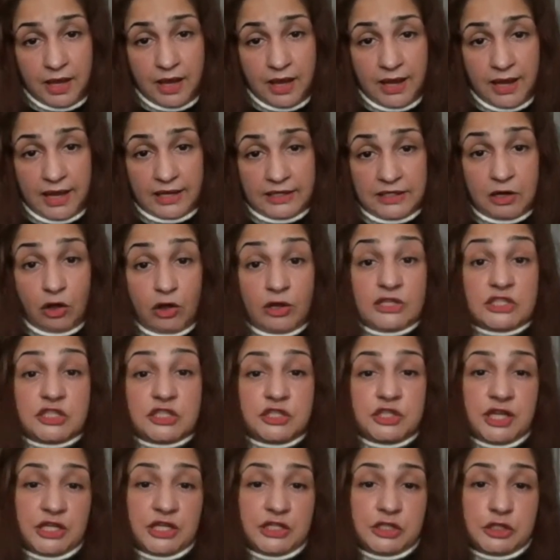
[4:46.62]
and on
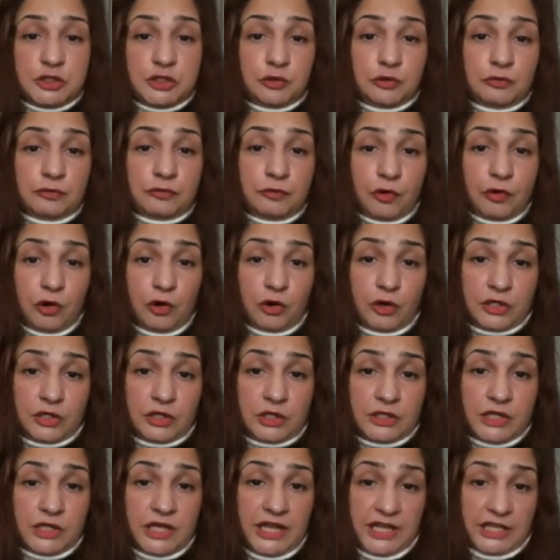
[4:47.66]
stage 2
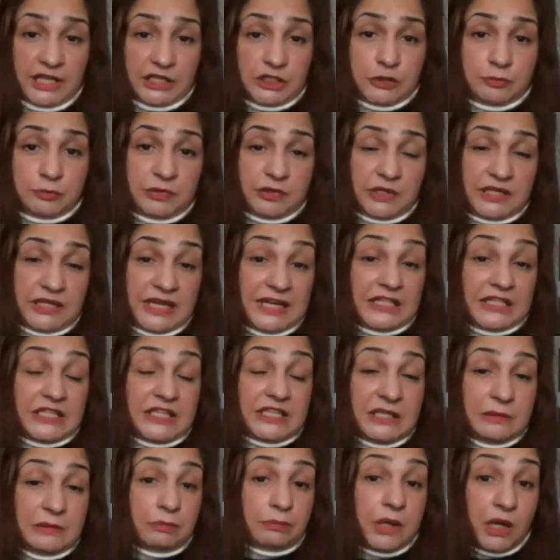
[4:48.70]
for age
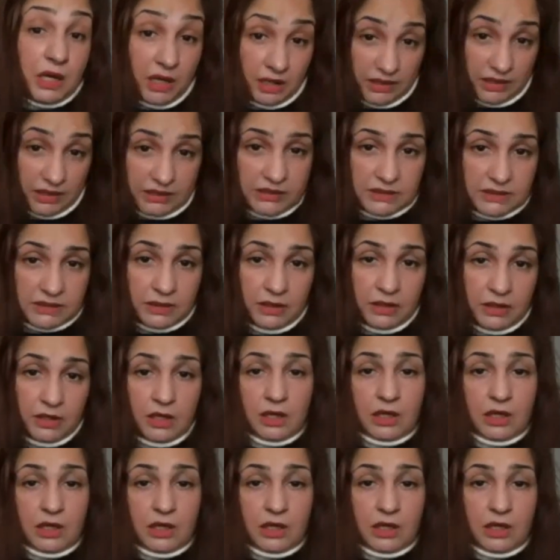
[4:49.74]
18 plus.